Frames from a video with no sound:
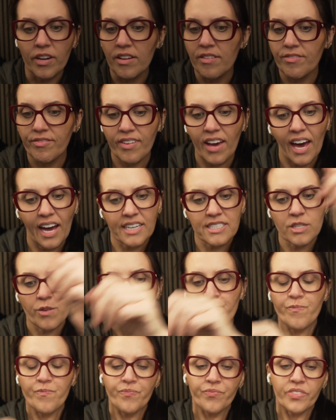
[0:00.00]
In fact,
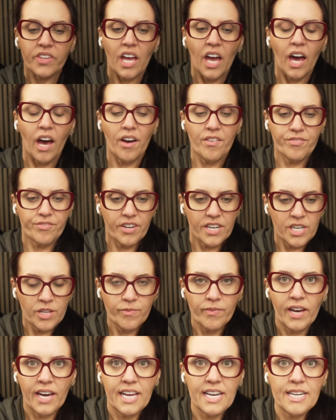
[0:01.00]
a friend
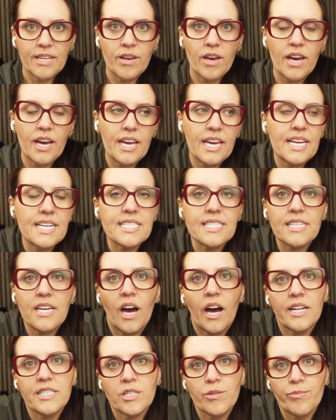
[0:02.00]
of mine is
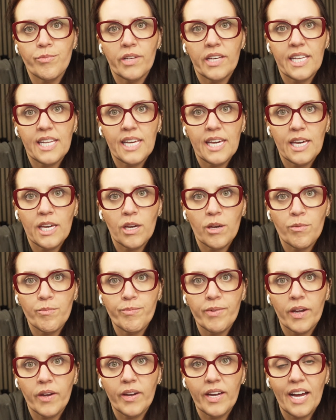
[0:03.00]

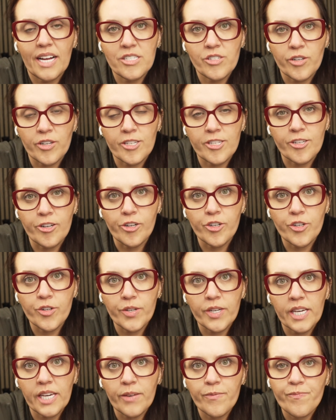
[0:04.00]
contemplating bariatric
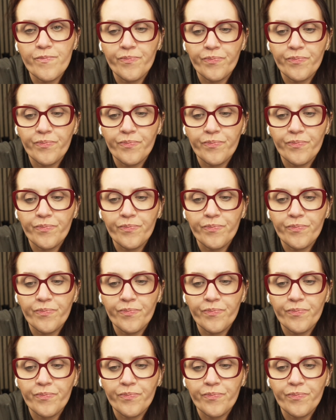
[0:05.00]
surgery